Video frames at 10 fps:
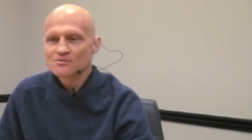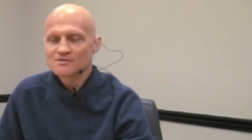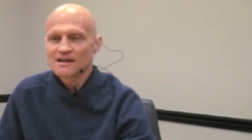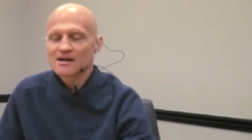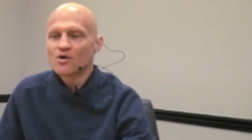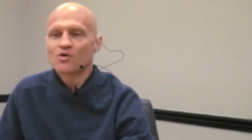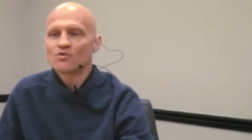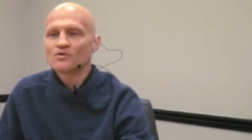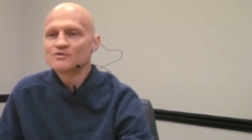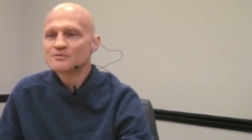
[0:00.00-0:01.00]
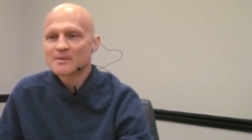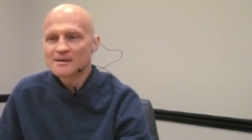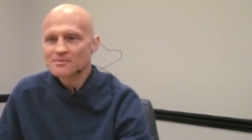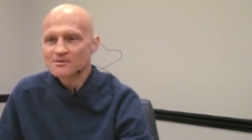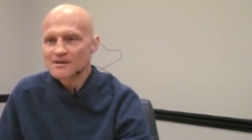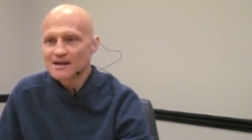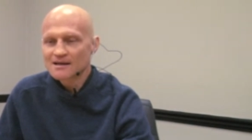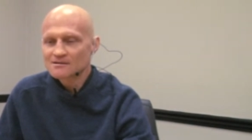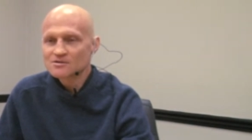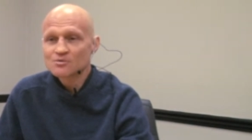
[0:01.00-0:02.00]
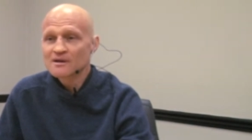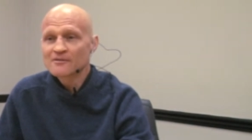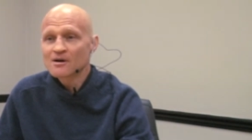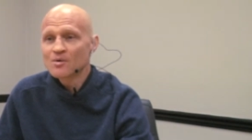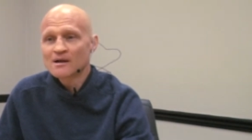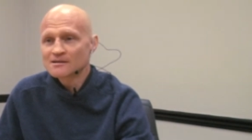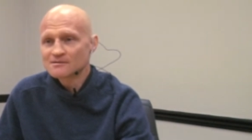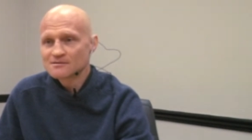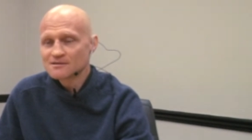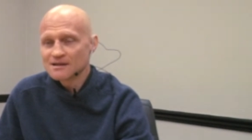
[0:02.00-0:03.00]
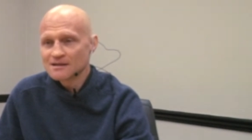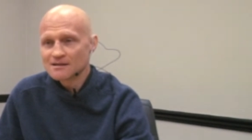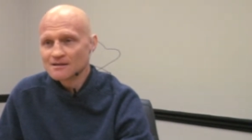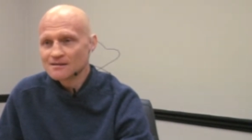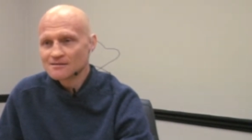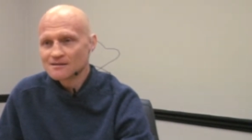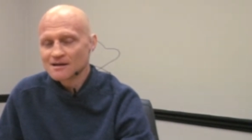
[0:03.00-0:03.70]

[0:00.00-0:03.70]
It was like a whole newspaper that I could do whatever I wanted in.